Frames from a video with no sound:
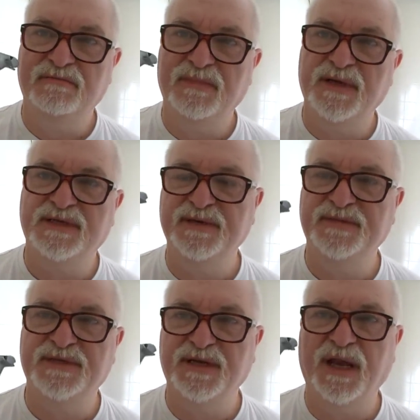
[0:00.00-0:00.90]
It
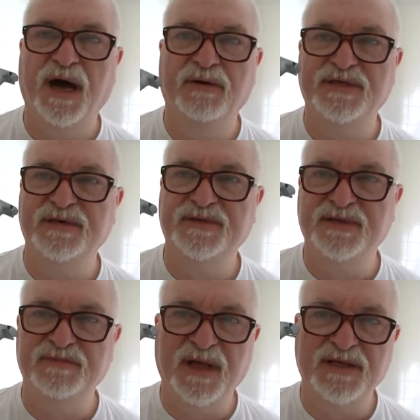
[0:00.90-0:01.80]
seems to
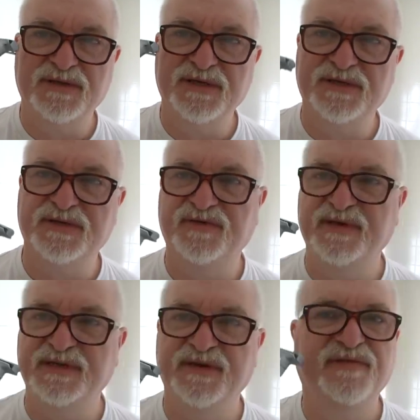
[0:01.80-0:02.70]
naturally sort of
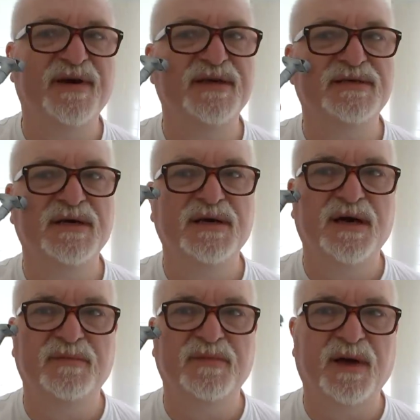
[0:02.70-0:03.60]
fit to your face,
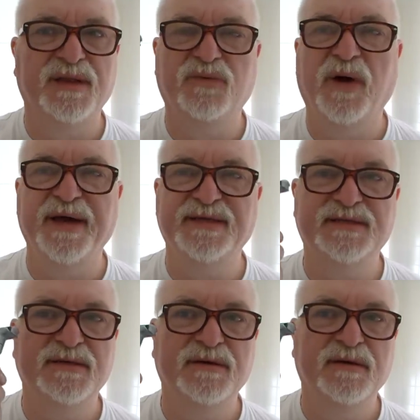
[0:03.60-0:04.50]
and the
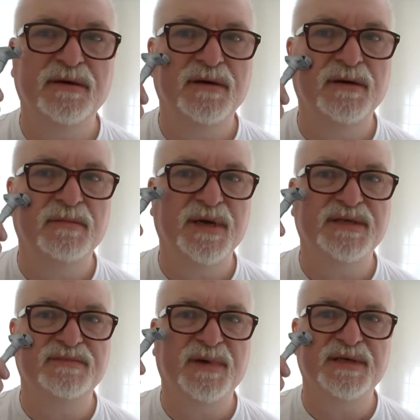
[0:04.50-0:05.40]
weight
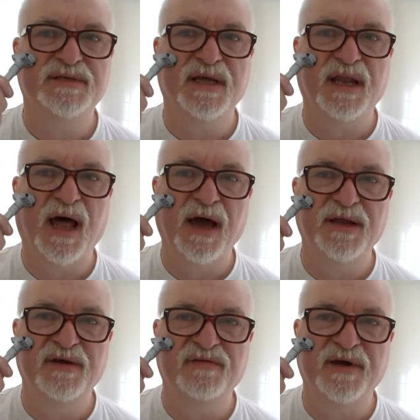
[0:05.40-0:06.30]
makes it lie on
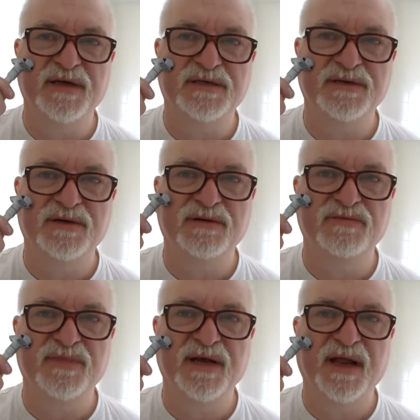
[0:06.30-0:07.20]
your face, so you
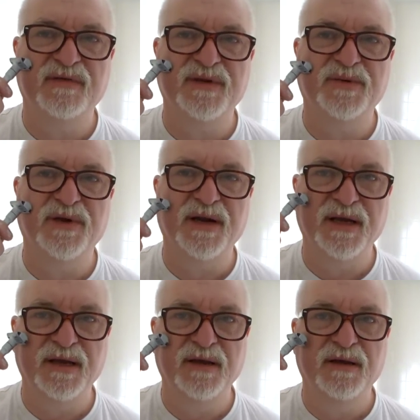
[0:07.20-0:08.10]
don't really have to put
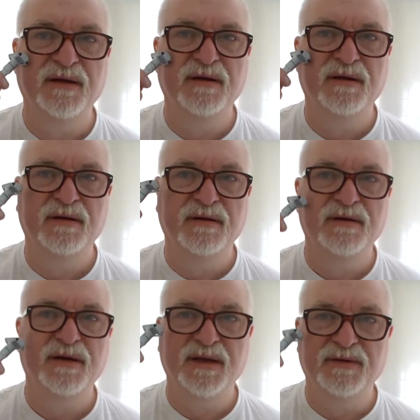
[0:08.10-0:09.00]
any,
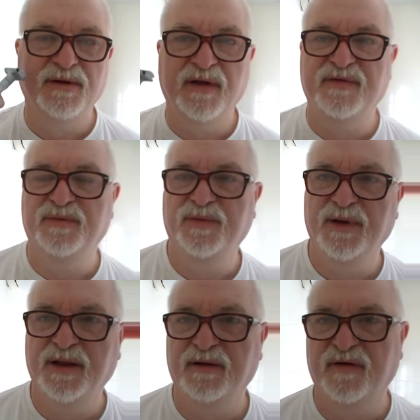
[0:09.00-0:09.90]
you don't
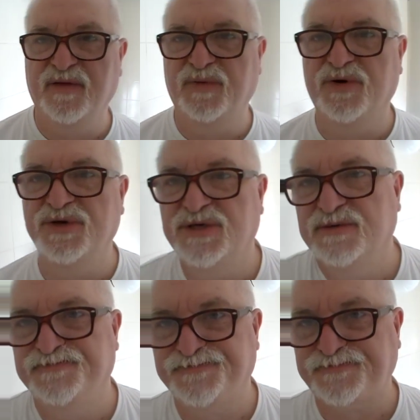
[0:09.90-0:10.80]
have to push.
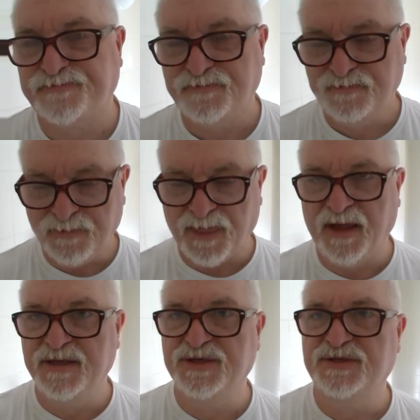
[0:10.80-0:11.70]

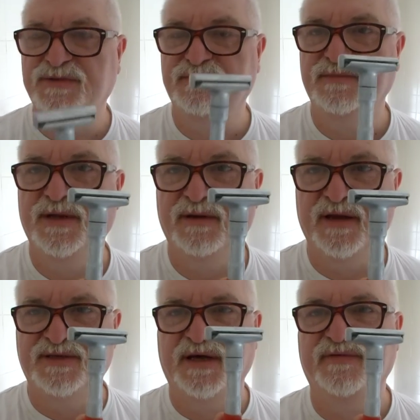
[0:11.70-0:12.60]
It just,
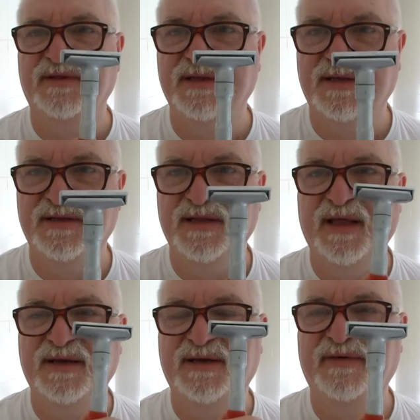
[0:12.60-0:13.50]
like
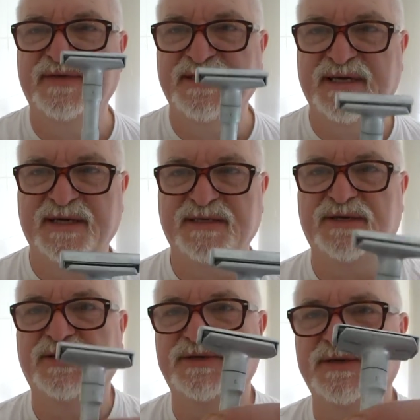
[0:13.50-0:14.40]
gravity takes its course.